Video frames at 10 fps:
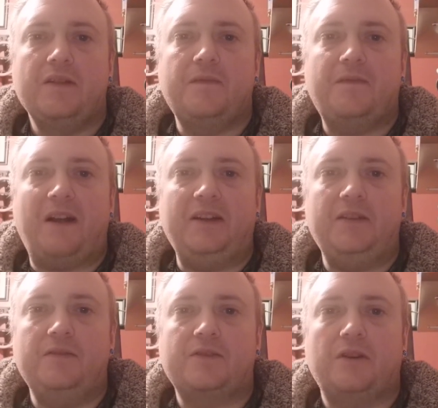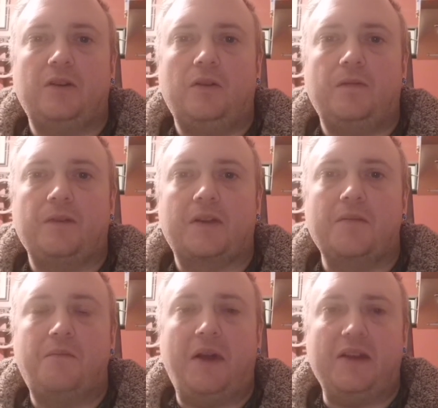the values of
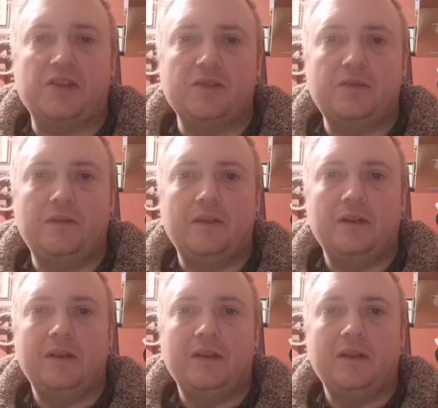compassion,